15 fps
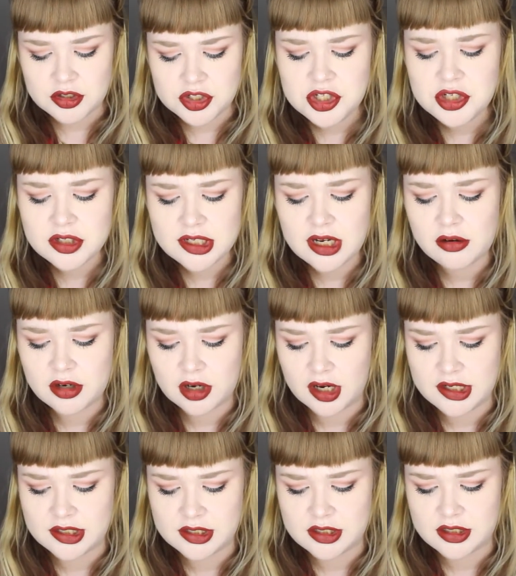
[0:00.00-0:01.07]
do you tell
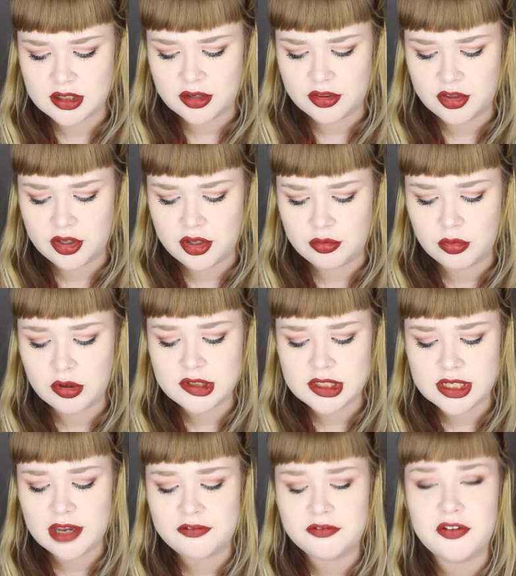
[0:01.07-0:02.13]
guys that you want
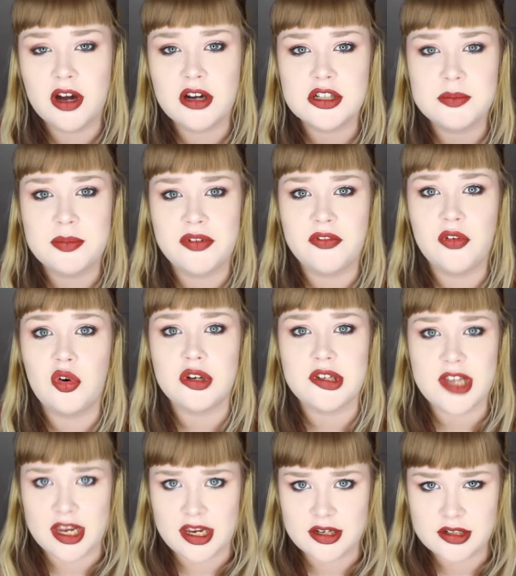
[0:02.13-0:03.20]
to get fucked before
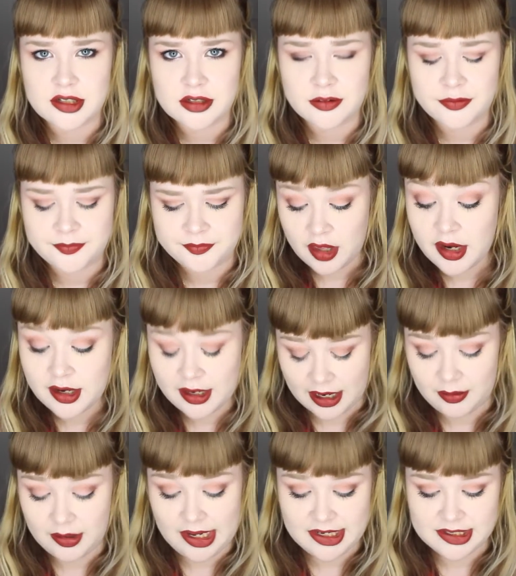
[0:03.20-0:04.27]
date? Then an
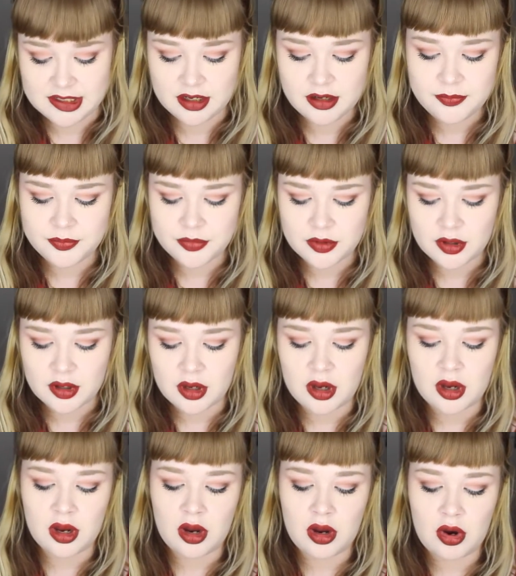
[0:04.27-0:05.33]
hour later,
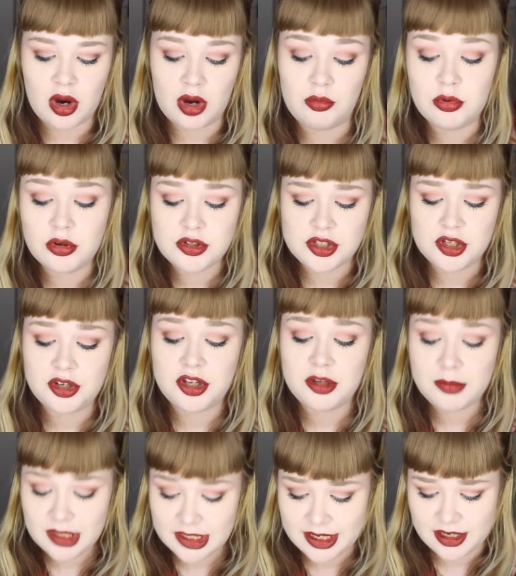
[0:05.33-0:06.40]
I want to
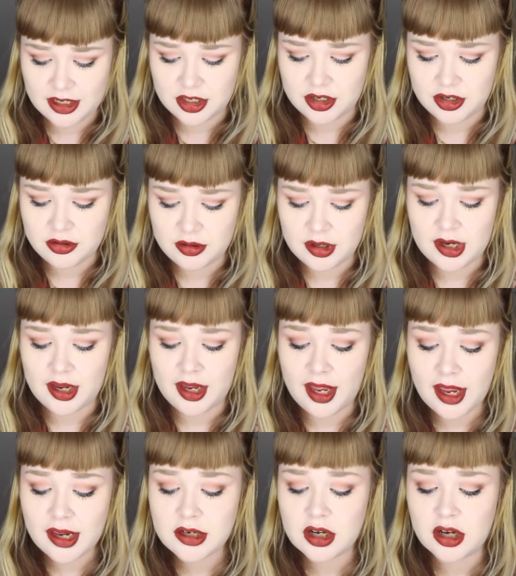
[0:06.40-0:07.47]
humiliate you,
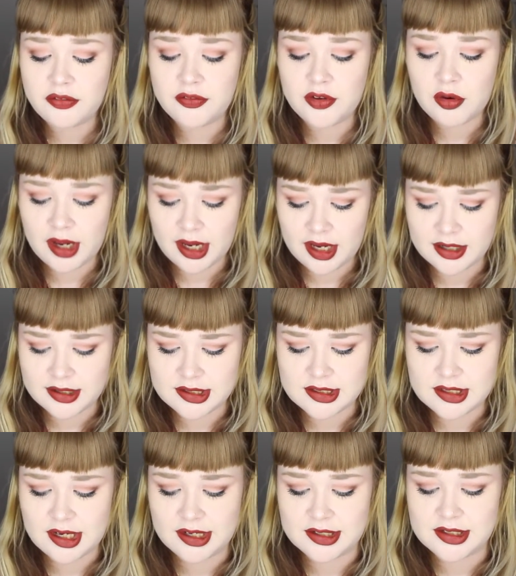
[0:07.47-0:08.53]
handcuff your
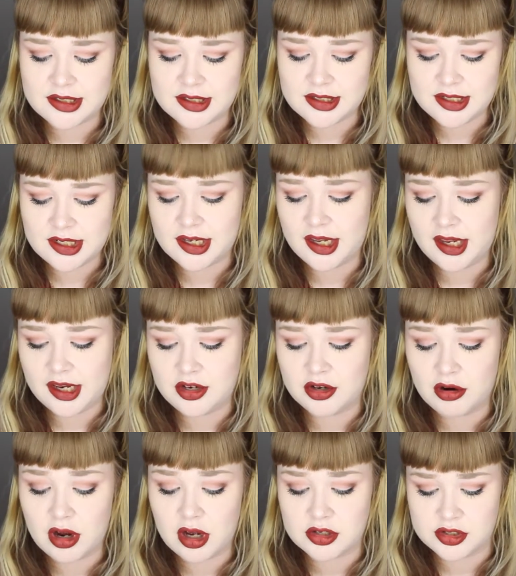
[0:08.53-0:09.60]
hands and stick it in
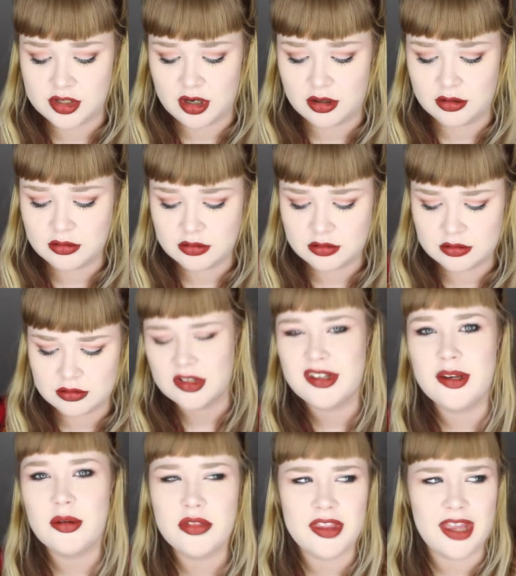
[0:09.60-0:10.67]
your asshole.
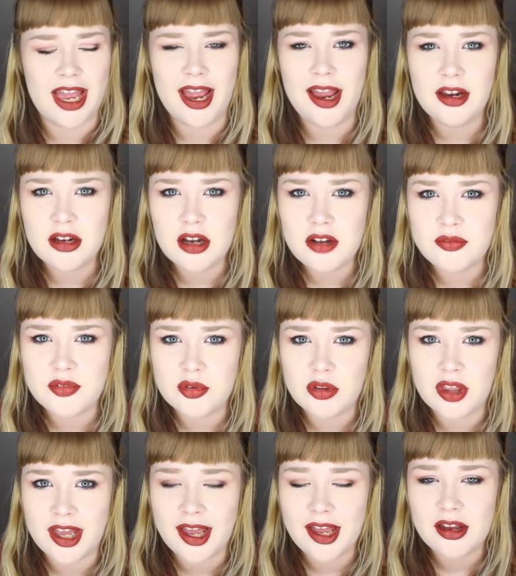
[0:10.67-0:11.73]
Stick the handcuffs or
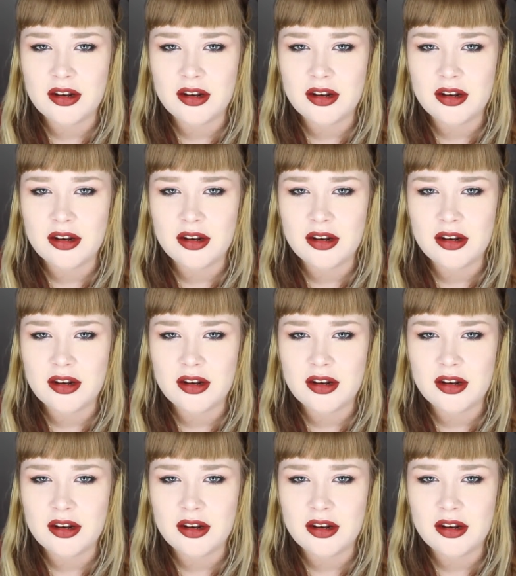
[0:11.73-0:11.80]
the